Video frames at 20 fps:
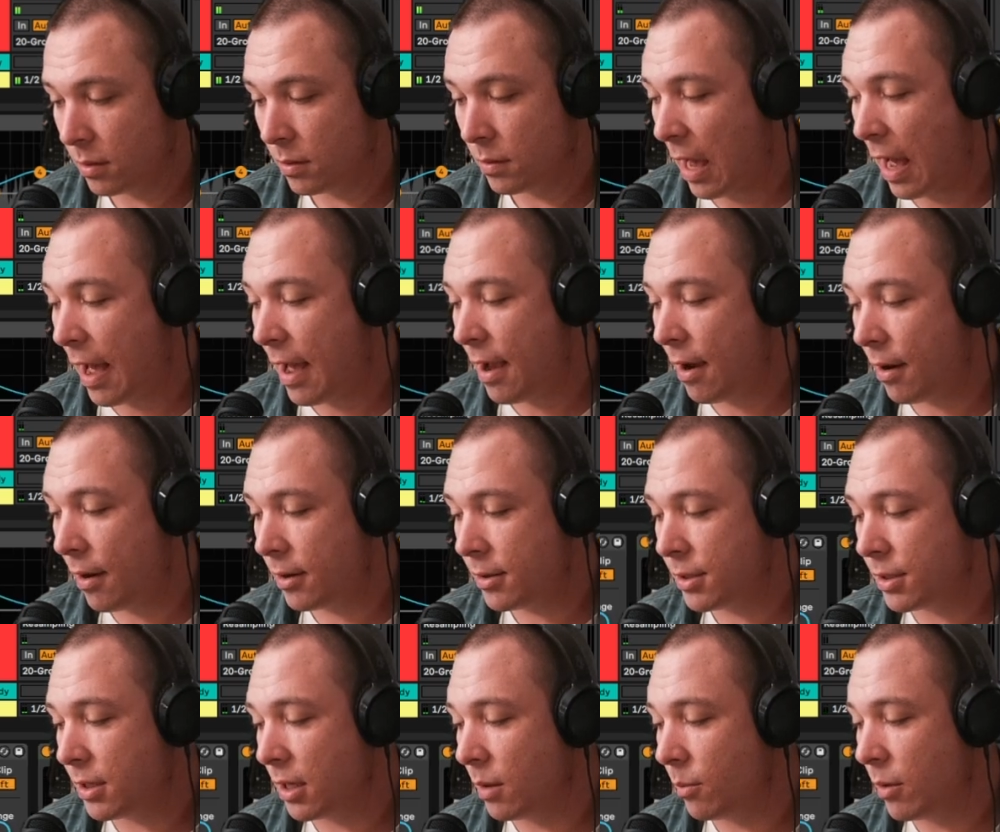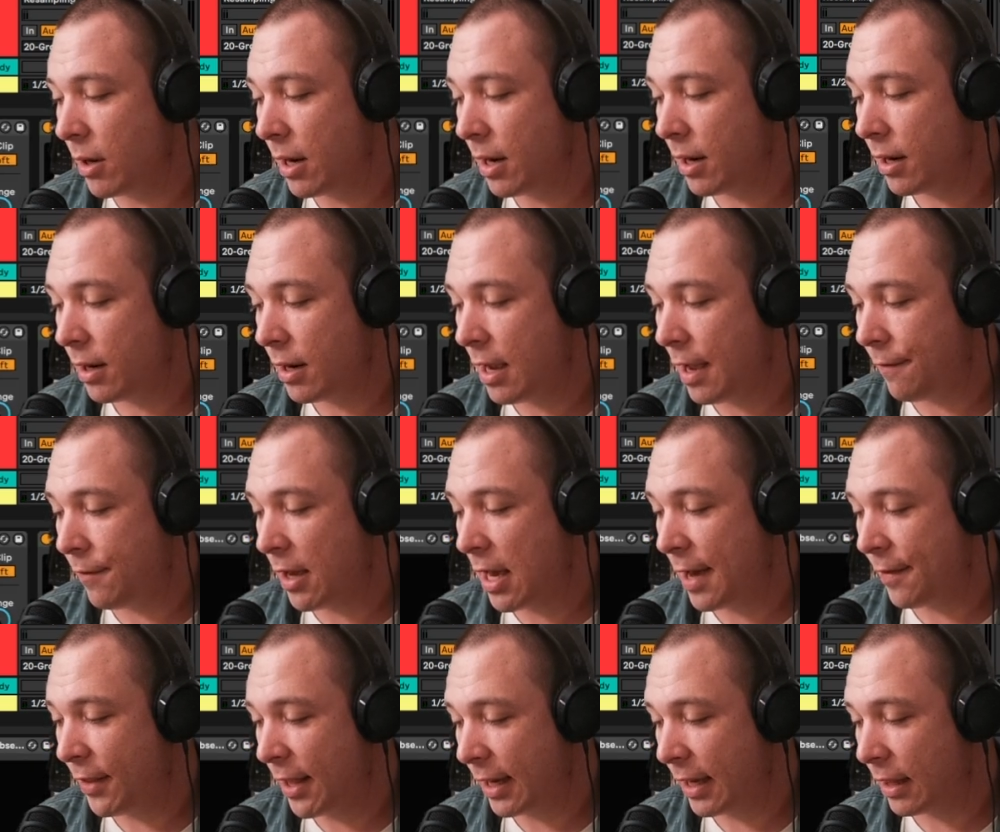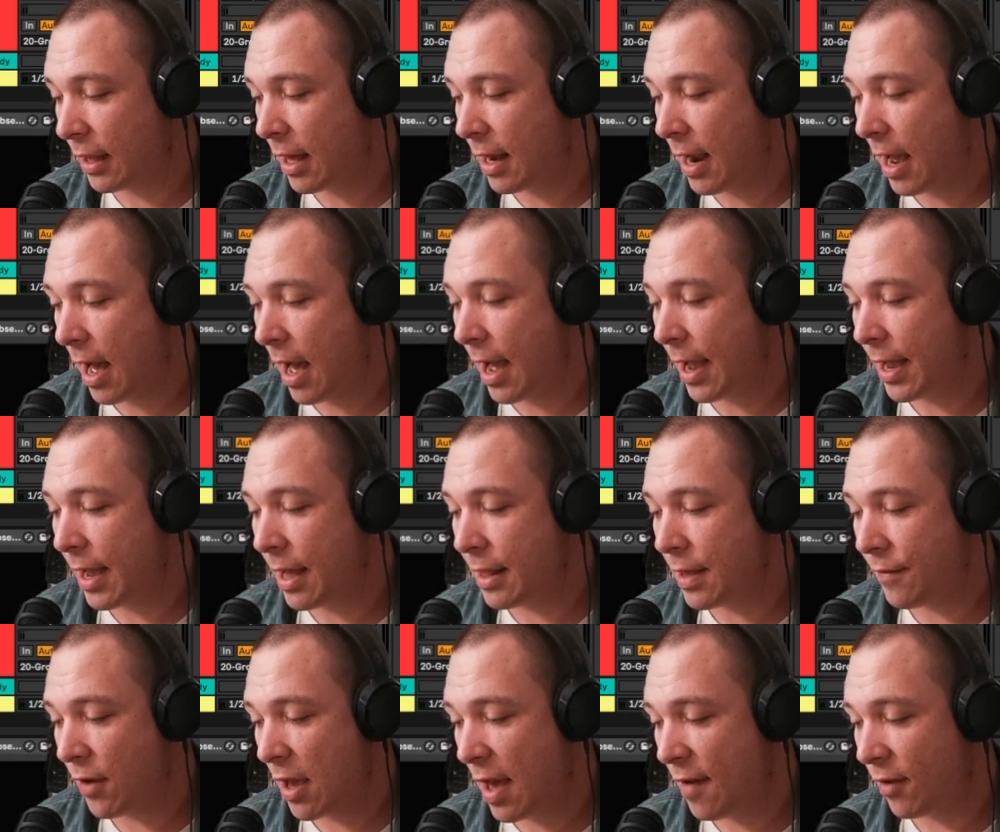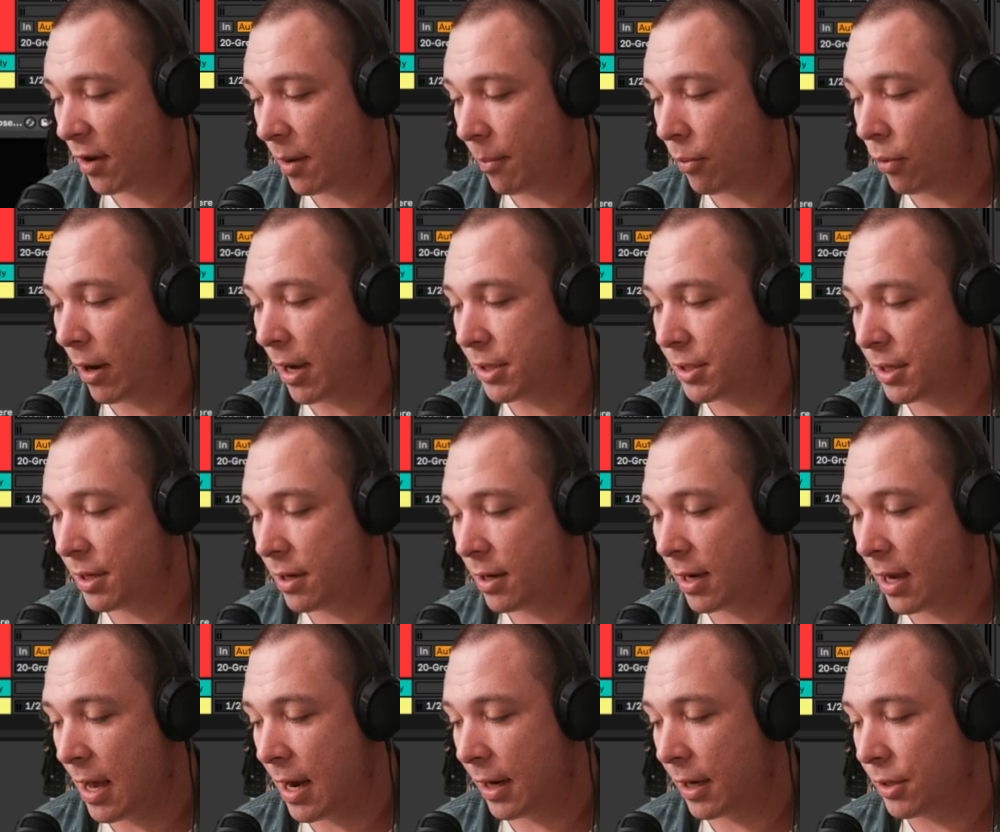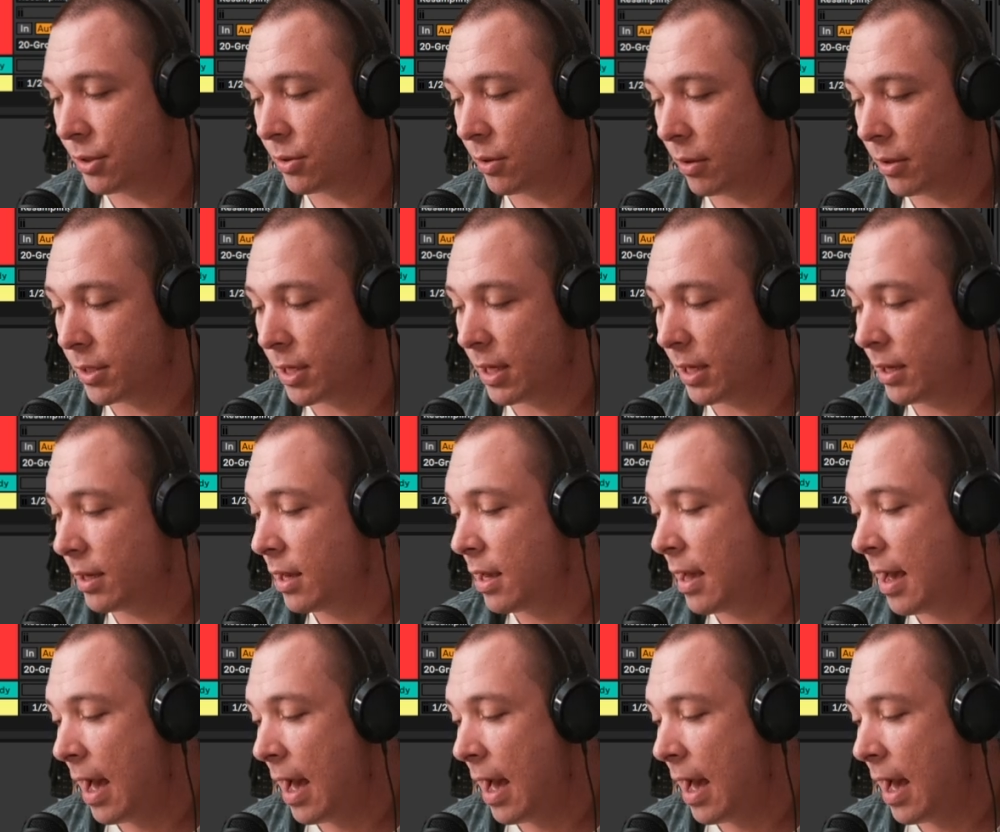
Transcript: I heard somewhere, if you have like a lot of high end, if you have a compressor, it kind of controls it.